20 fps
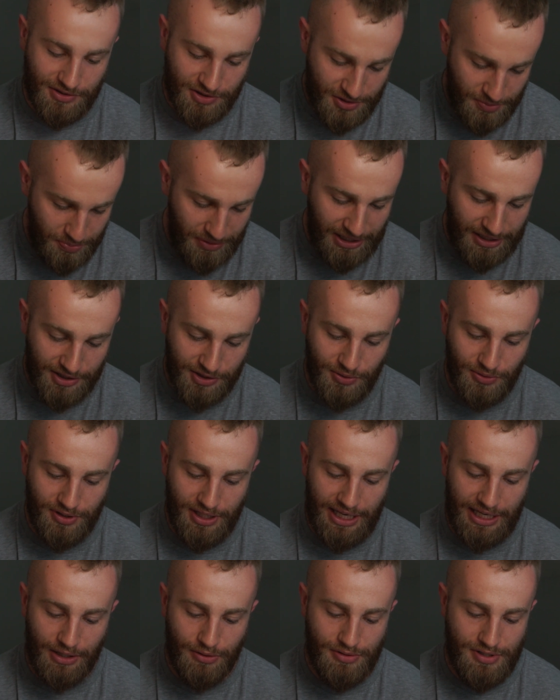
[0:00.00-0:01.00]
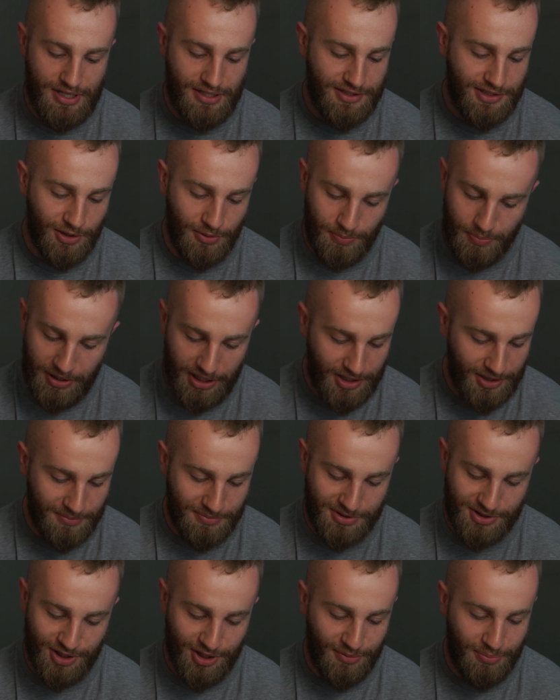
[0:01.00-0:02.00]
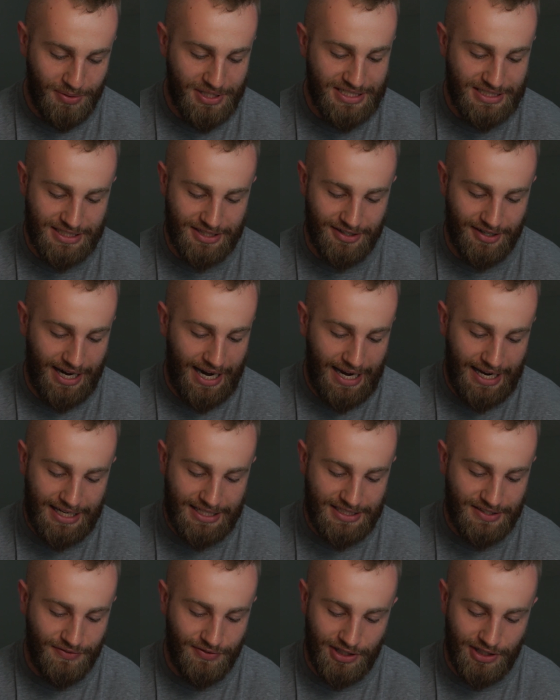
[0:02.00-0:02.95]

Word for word: they'll speak new languages, they'll pick up serpents in their hands.